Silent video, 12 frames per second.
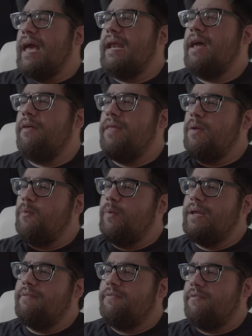at how they
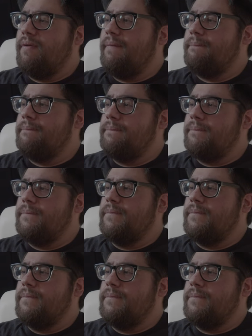went from